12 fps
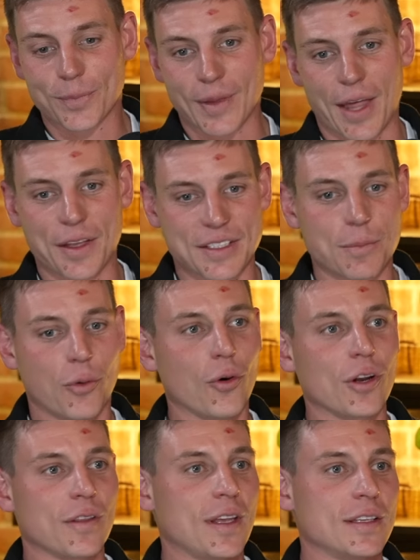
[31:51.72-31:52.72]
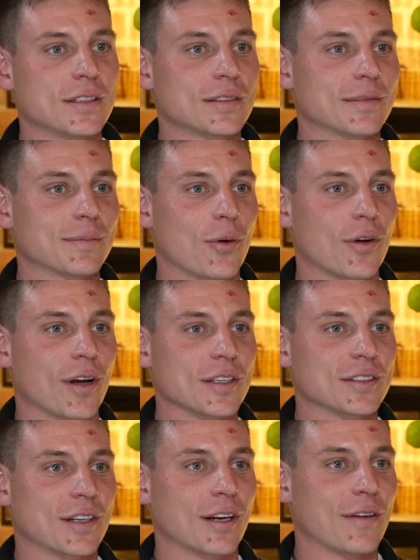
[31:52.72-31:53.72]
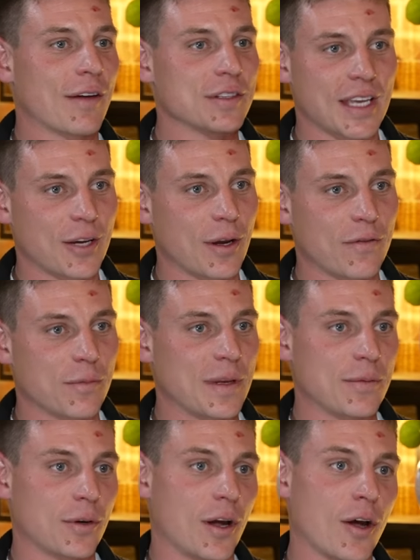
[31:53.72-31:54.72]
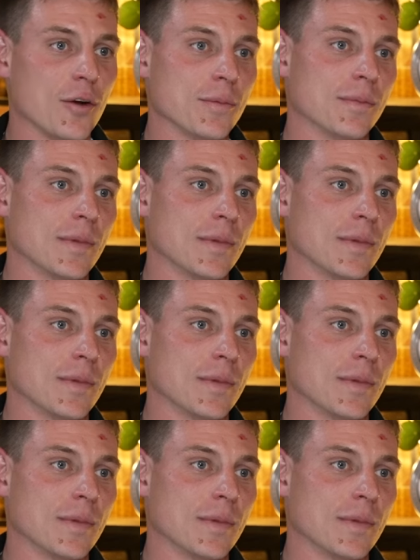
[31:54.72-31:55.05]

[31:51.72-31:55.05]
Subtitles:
it's important in these podcasts to kind of have a takeaway for people at home.